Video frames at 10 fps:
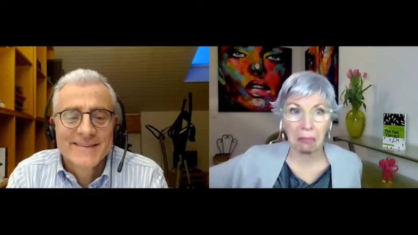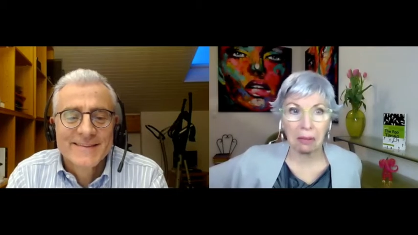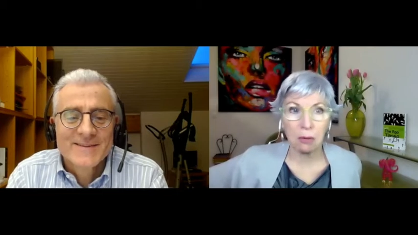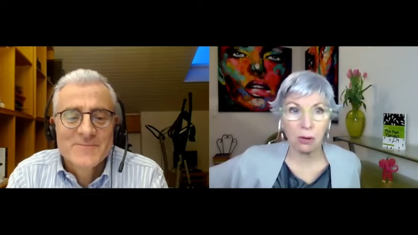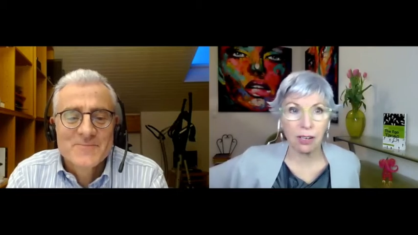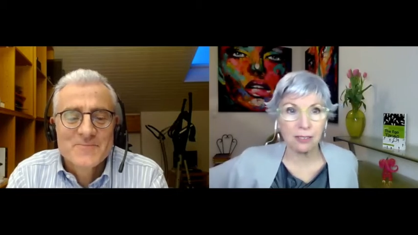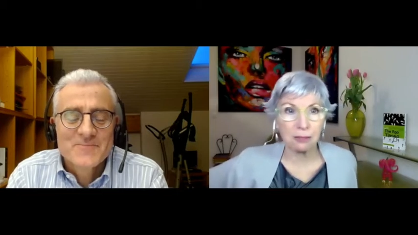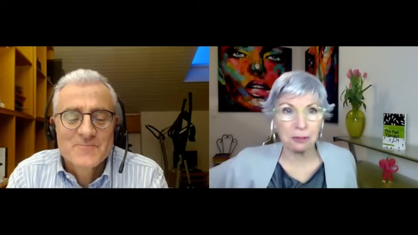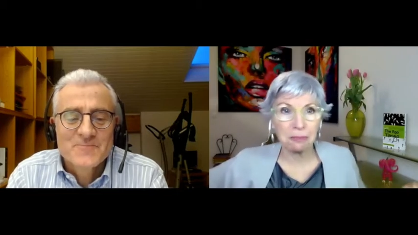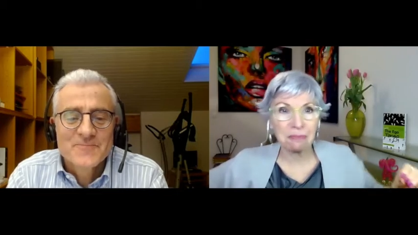
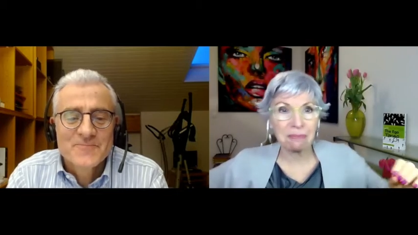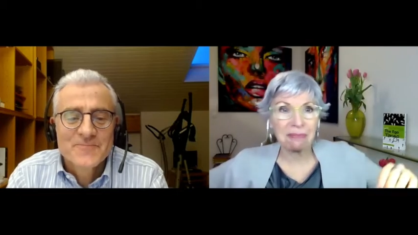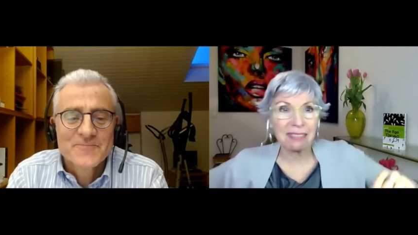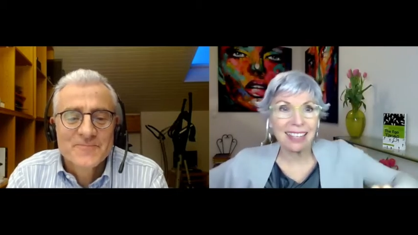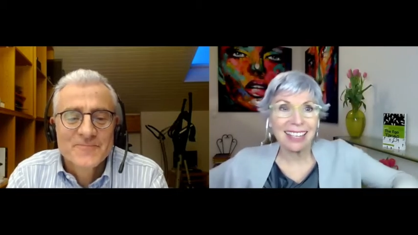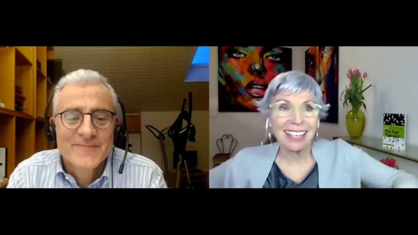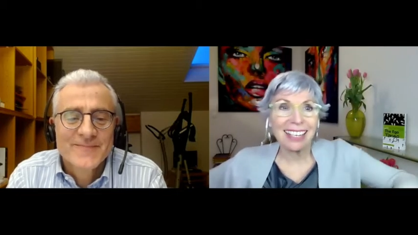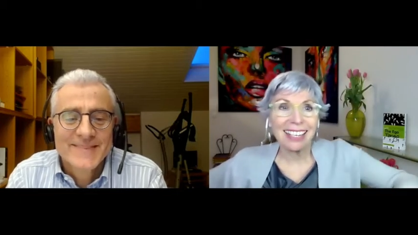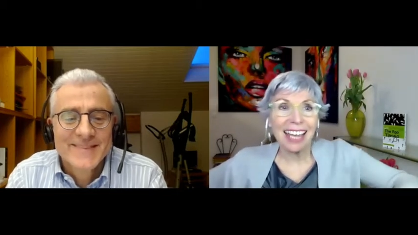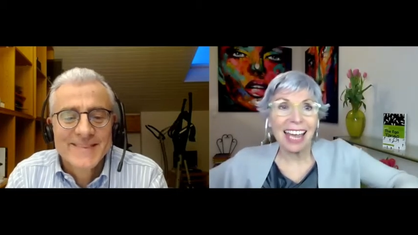Speaker 1: Impressive.
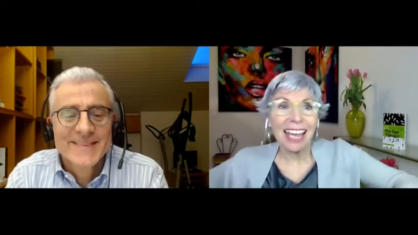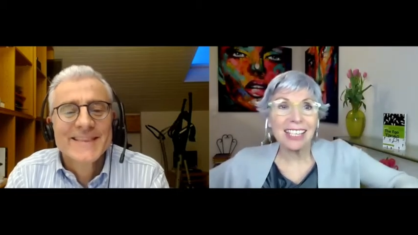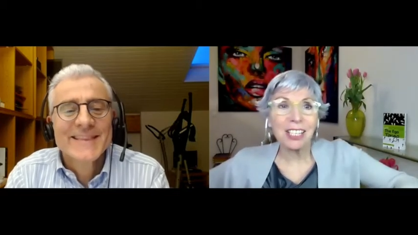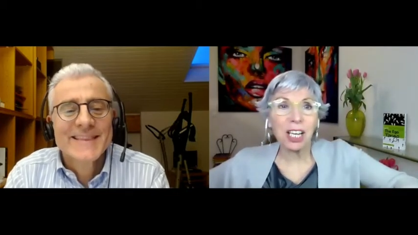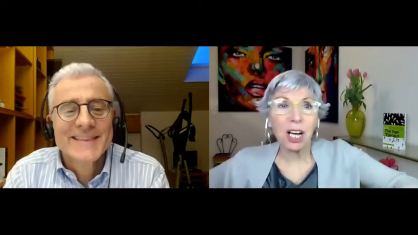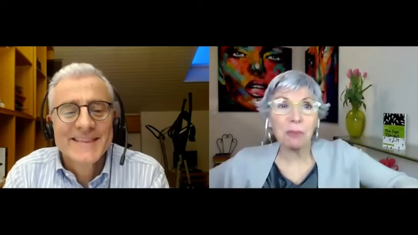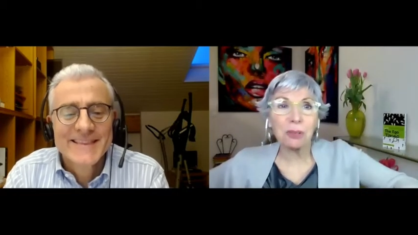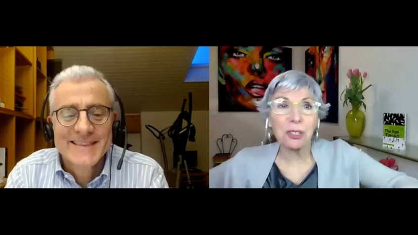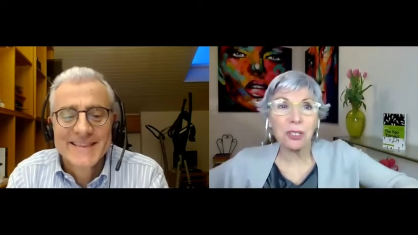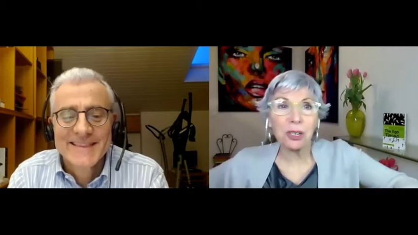As an
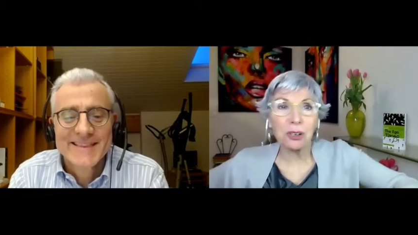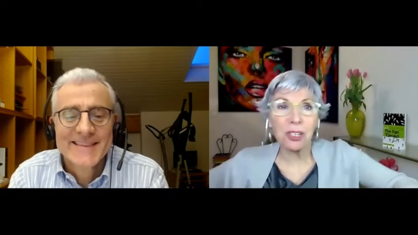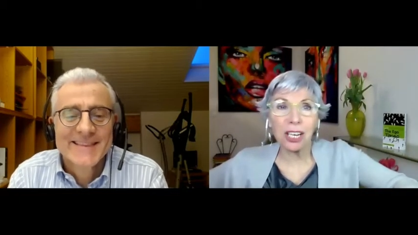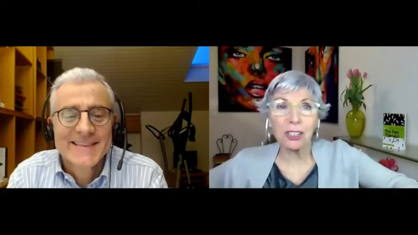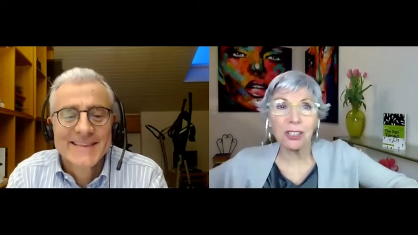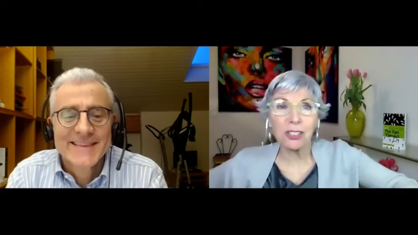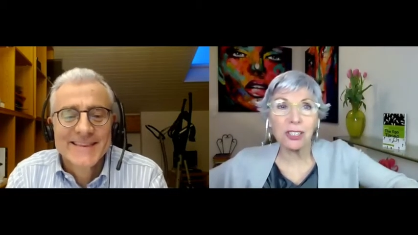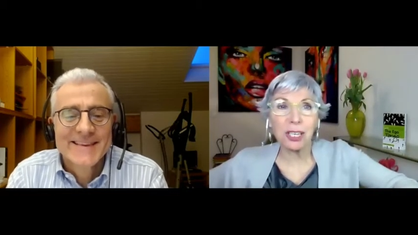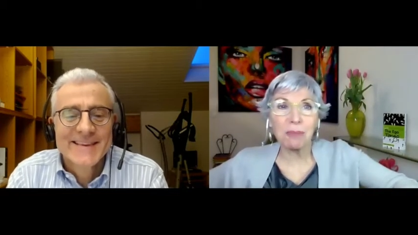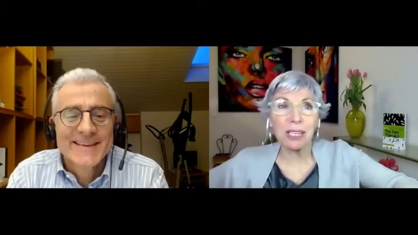accomplished negotiator,
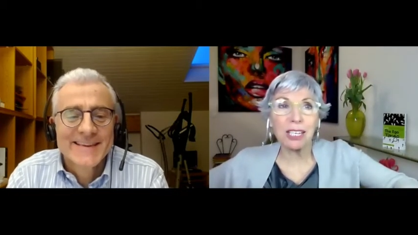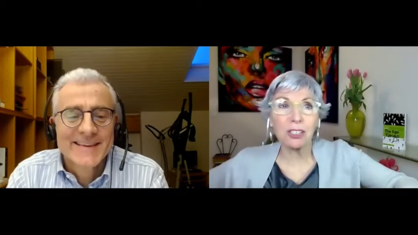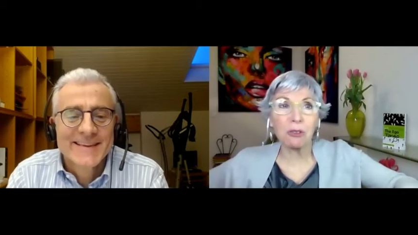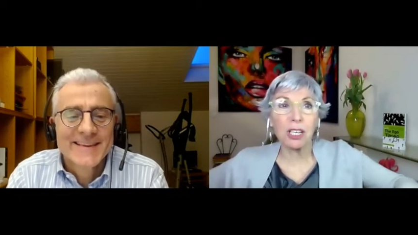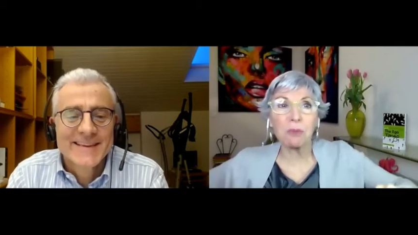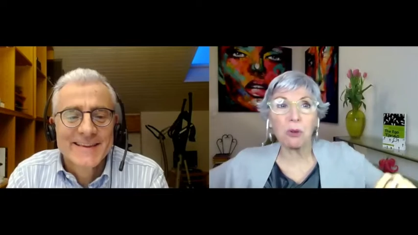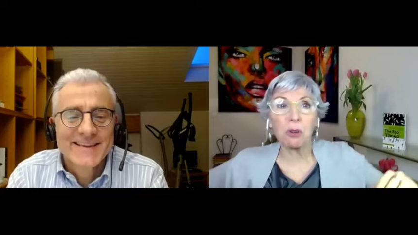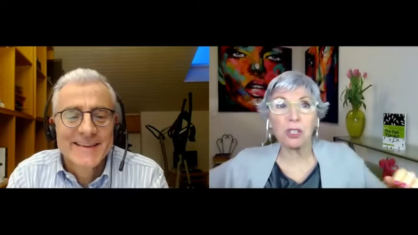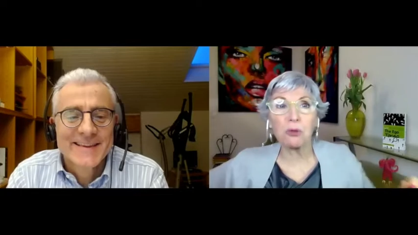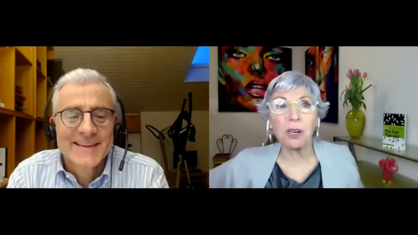Giuseppe integrates
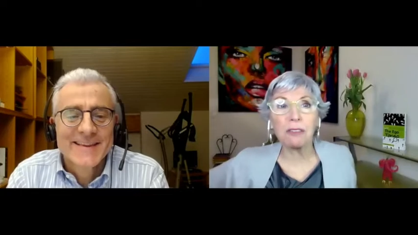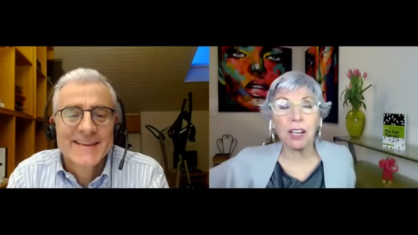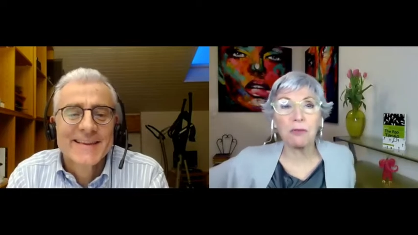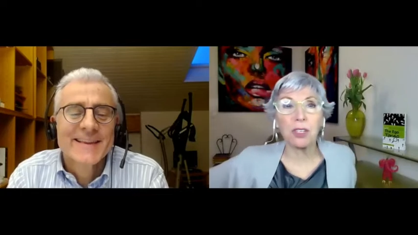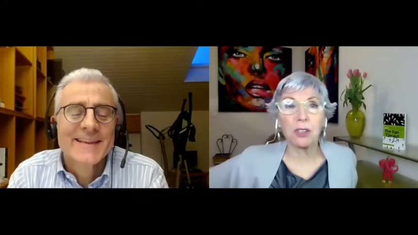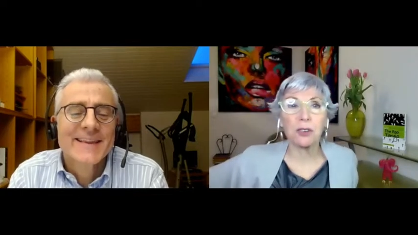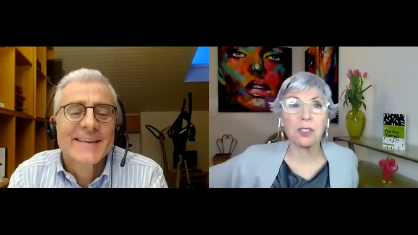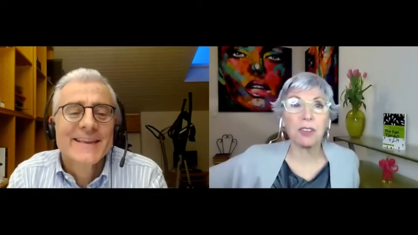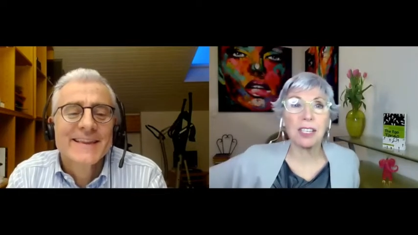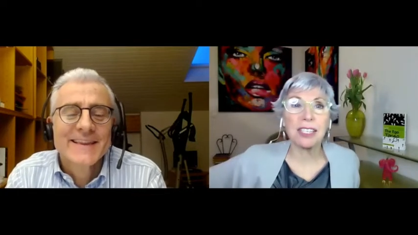more than twenty-five
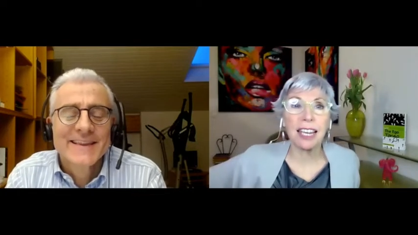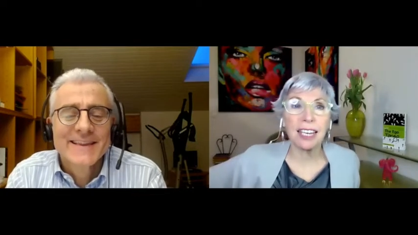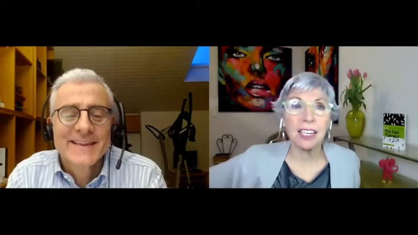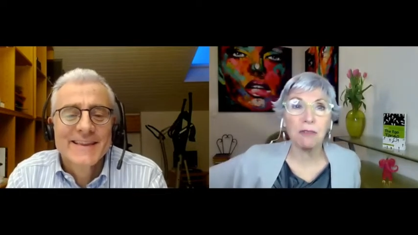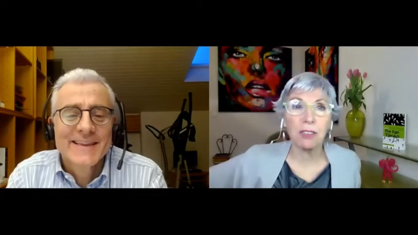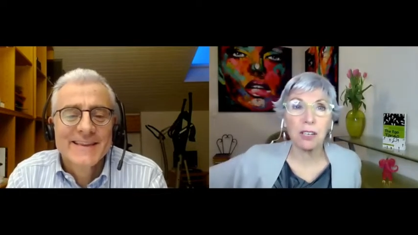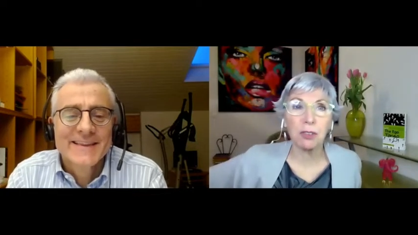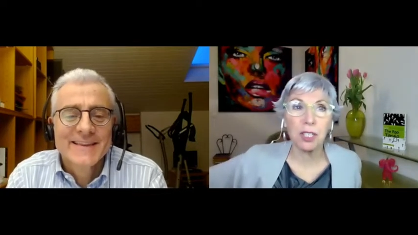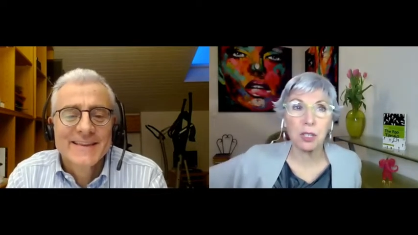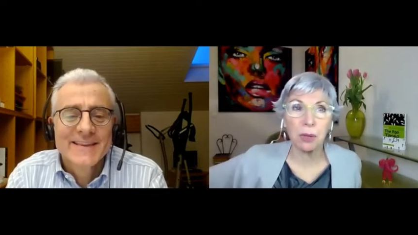years of executive
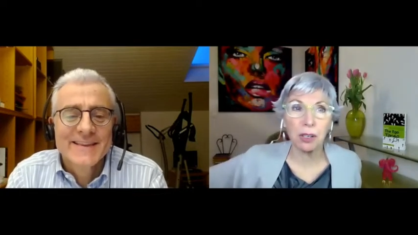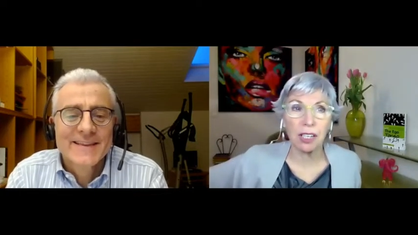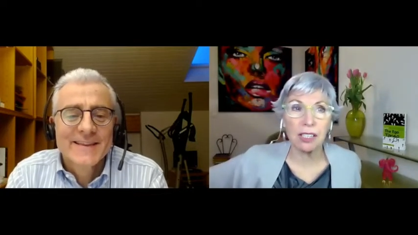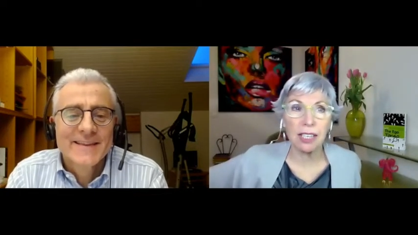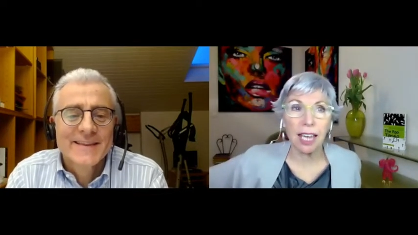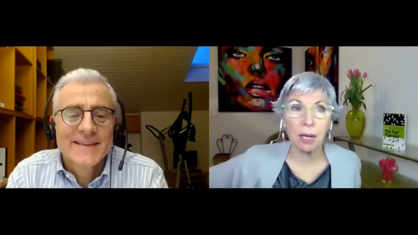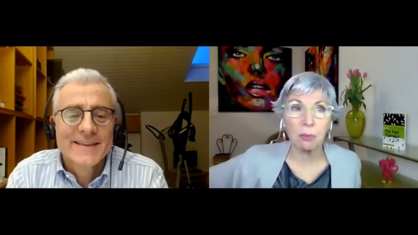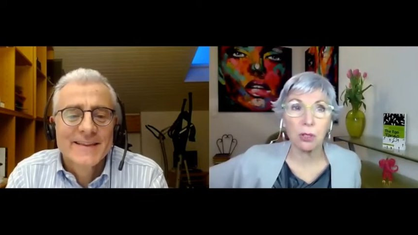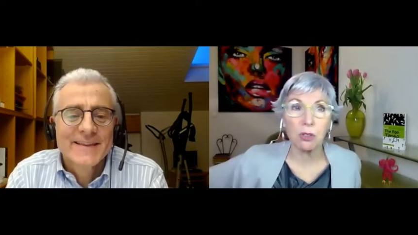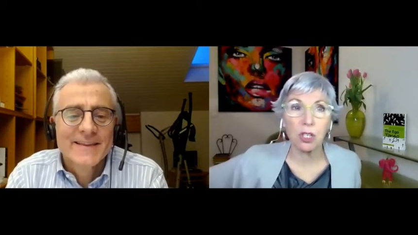level experience
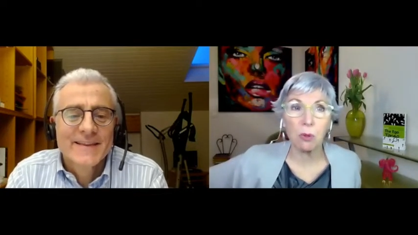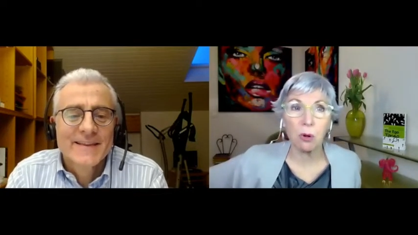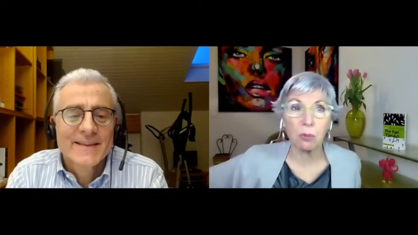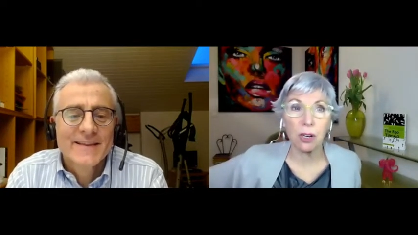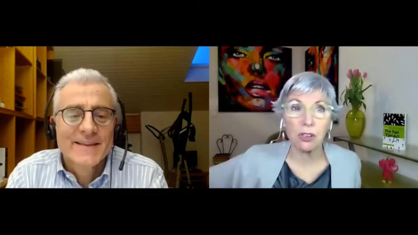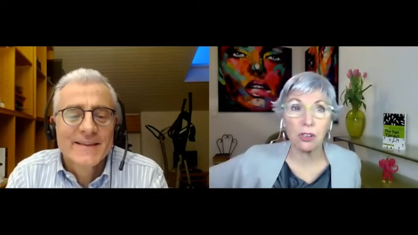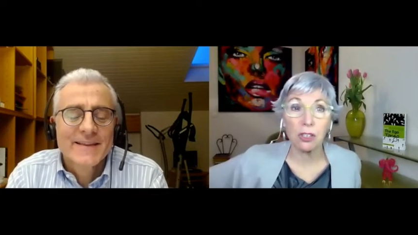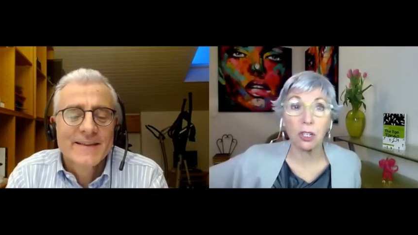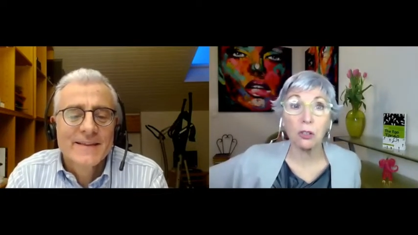at blue chip corporations,